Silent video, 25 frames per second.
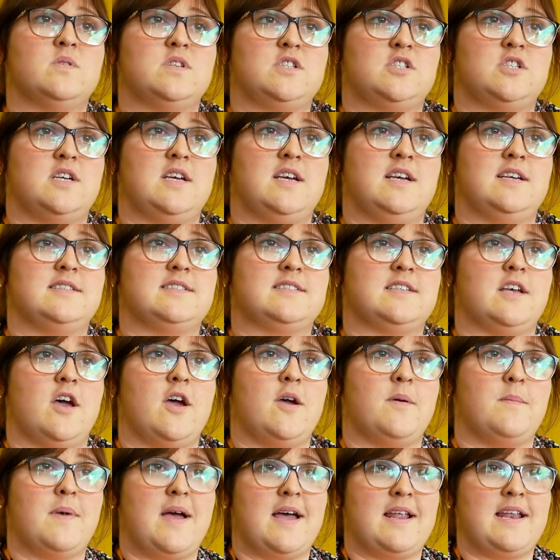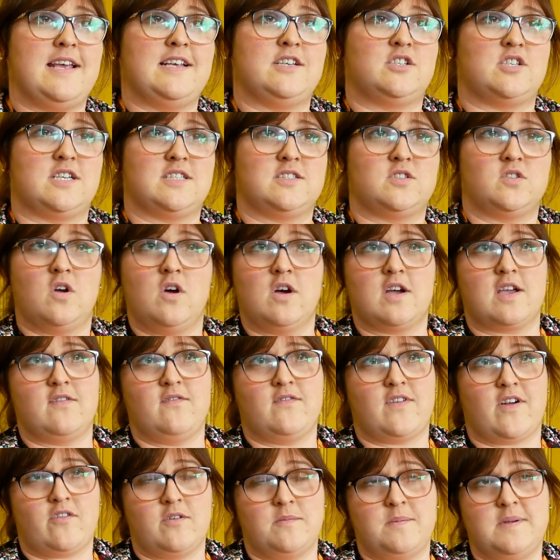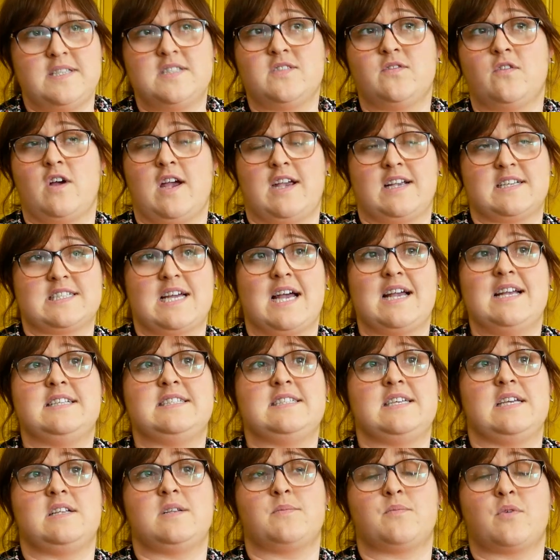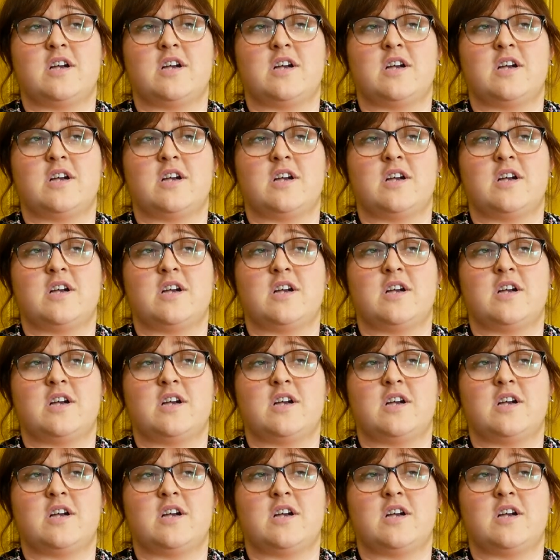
which is NHS Talking Therapies for Anxiety and